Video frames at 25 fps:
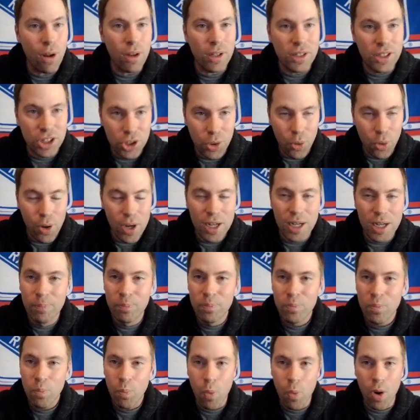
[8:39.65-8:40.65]
enjoyed
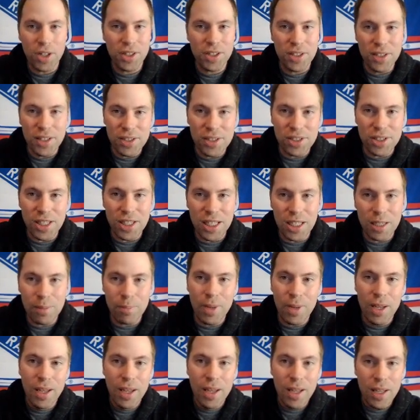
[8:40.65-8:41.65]
watching this team
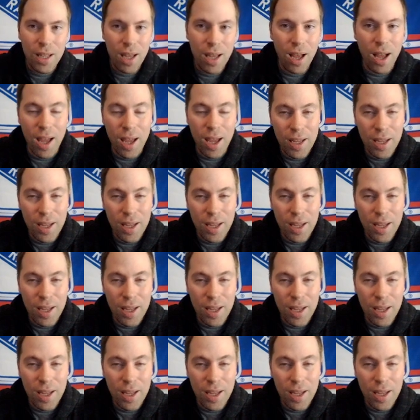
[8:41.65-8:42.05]
uh,